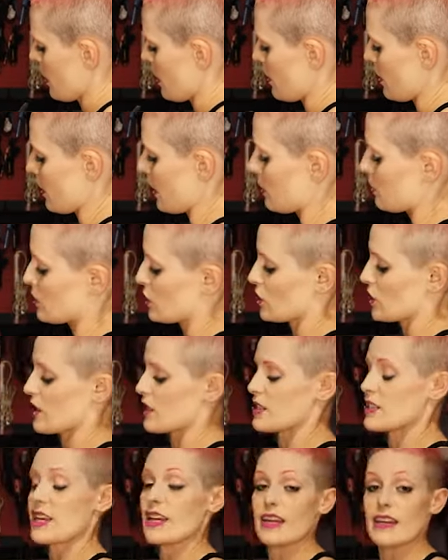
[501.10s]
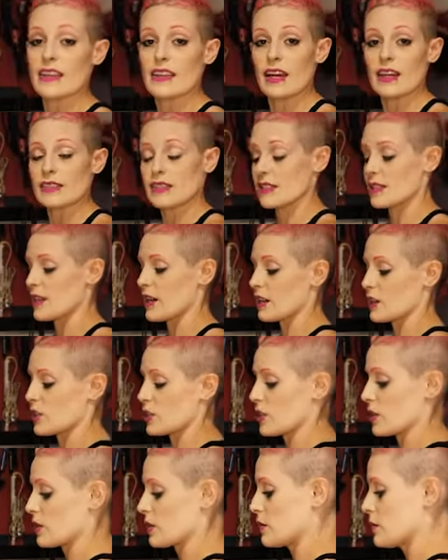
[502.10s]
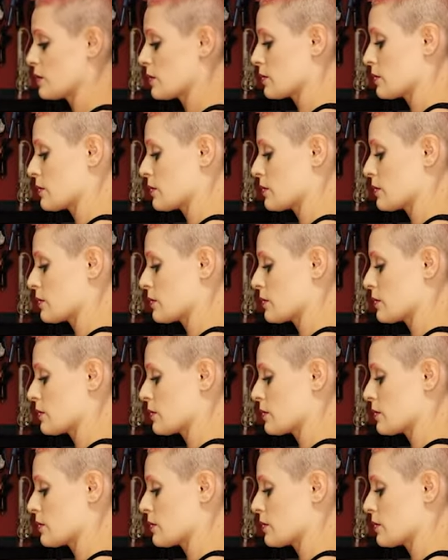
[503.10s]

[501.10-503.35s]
I'm just gonna take that section,